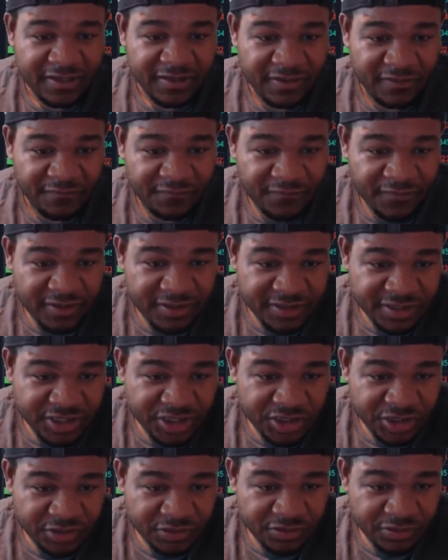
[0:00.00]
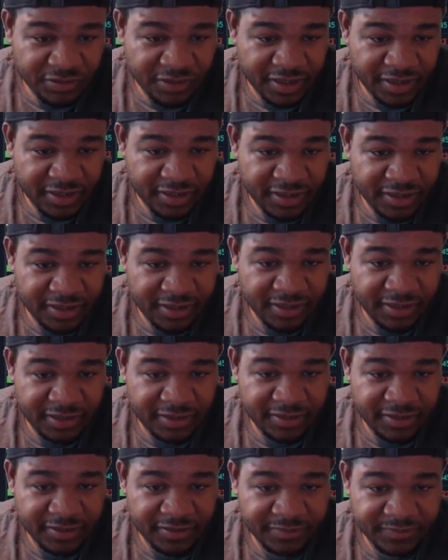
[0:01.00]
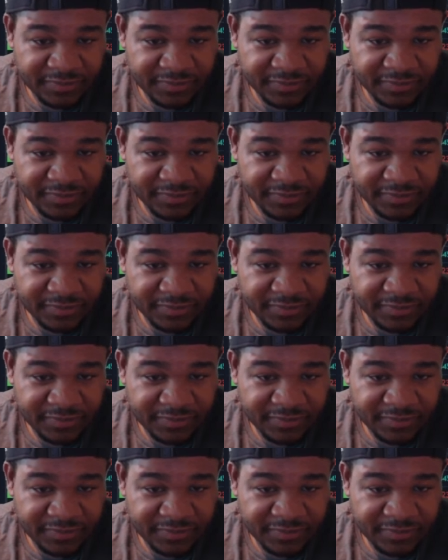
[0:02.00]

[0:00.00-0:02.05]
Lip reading: The first trade